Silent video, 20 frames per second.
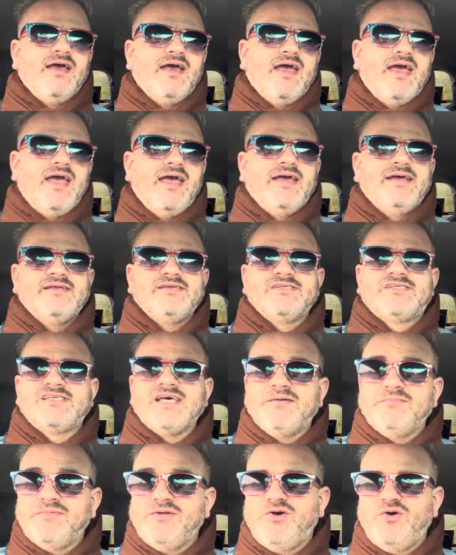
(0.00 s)
and
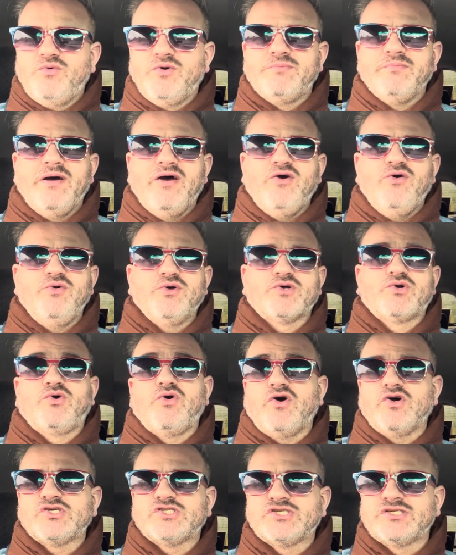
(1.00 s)
some who would
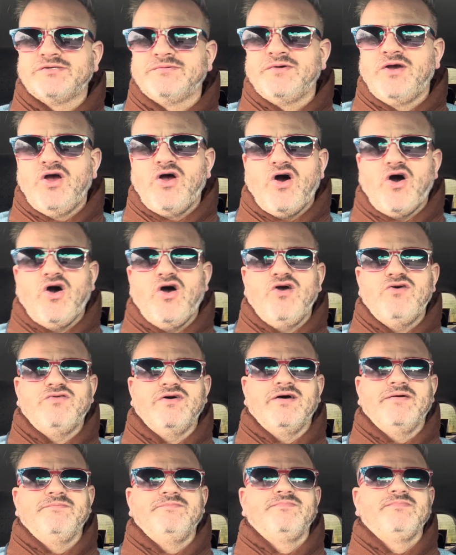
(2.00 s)
cross
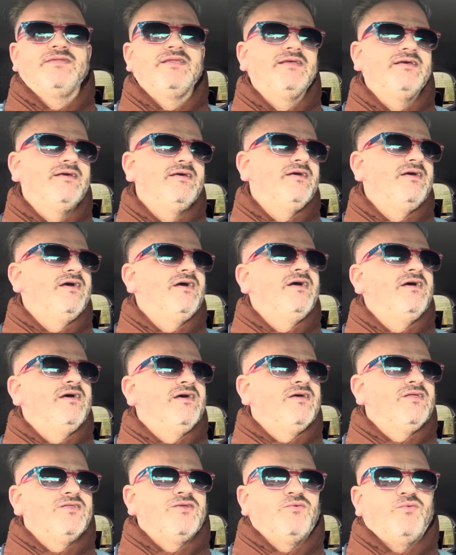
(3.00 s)
over.
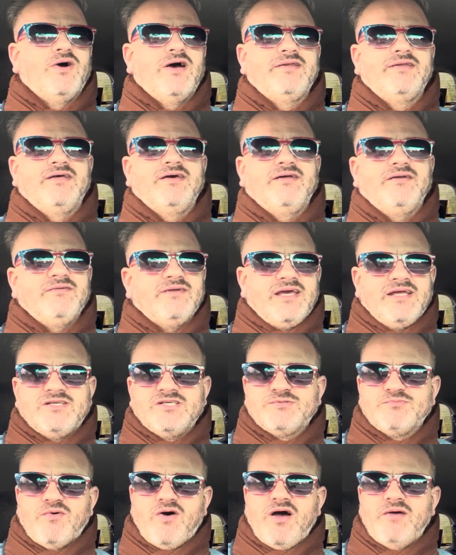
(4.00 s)
The one that
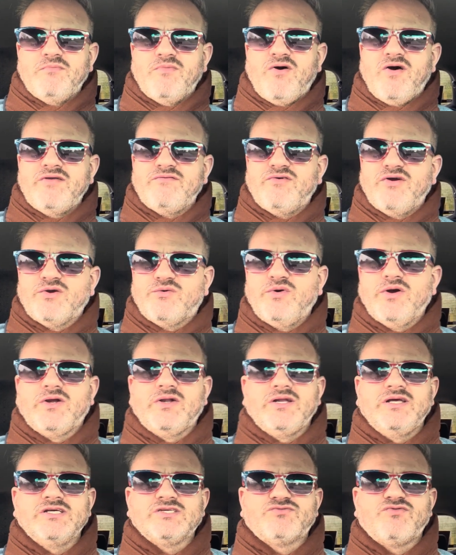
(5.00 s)
enters my mind very
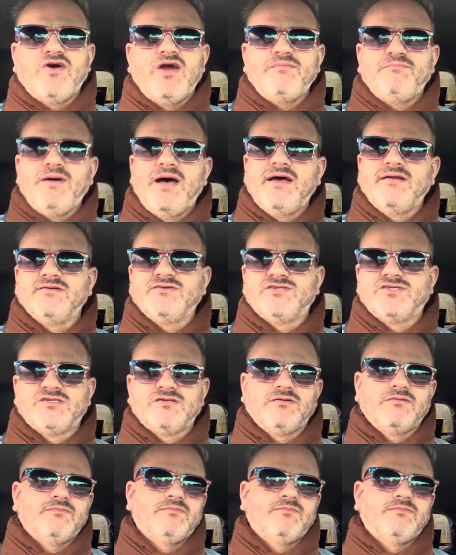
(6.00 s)
quickly is Frank Bunce.